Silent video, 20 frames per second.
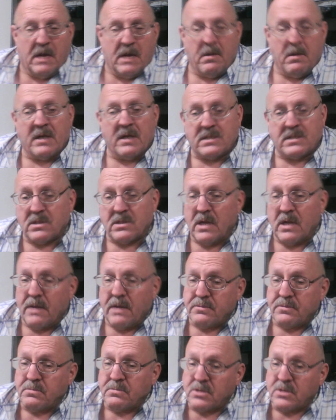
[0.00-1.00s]
I might still
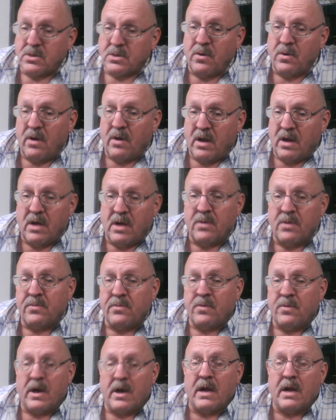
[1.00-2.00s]
have some student
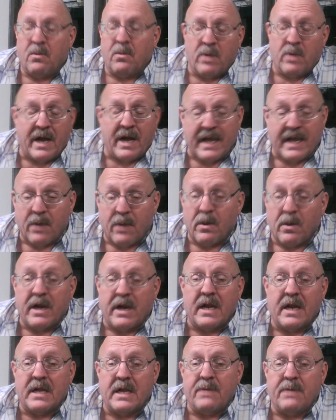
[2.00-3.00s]
loan when I get
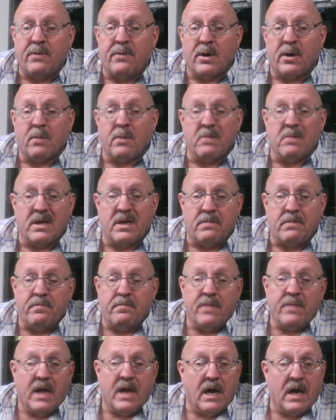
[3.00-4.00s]
ready to leave here, but
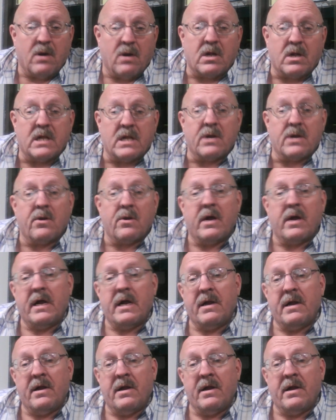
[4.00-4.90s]
I'll clear it.